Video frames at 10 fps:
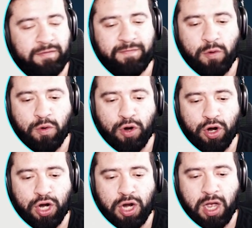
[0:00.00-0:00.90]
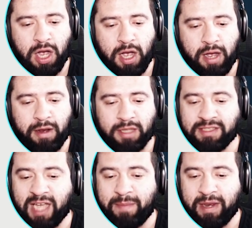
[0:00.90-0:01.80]
for
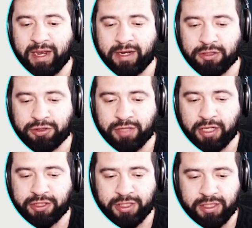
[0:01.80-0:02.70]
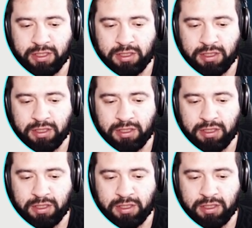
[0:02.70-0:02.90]
assignment and construction.